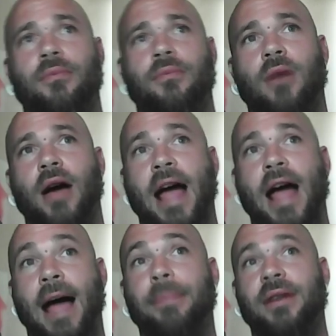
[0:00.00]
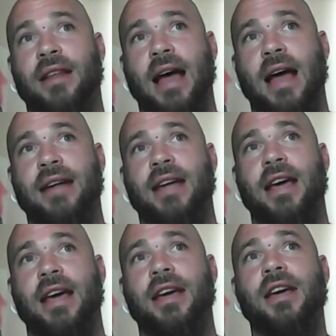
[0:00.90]
what happened that
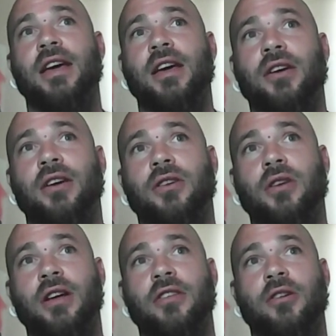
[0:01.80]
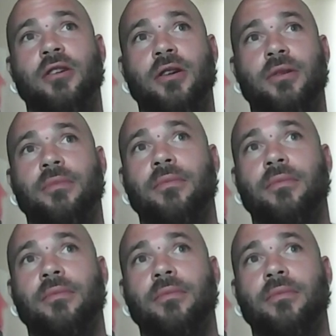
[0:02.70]
day could either